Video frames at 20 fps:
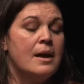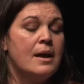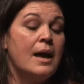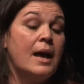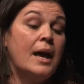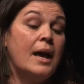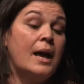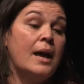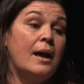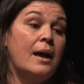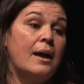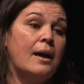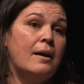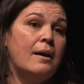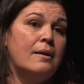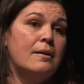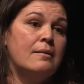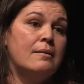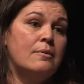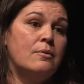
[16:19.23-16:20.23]

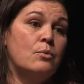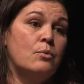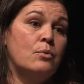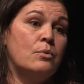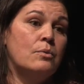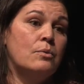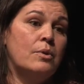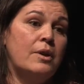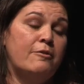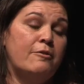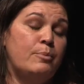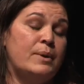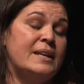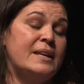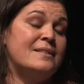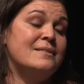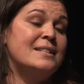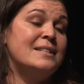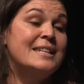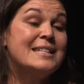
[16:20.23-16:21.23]
have
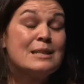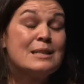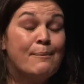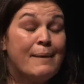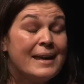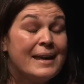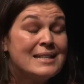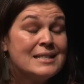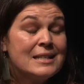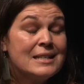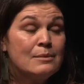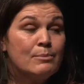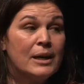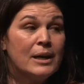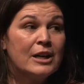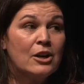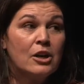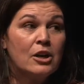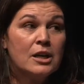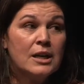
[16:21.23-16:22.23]
been decimated by
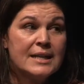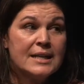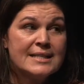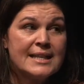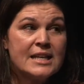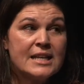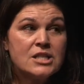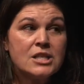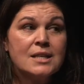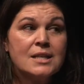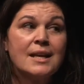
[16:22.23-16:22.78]
colonisation.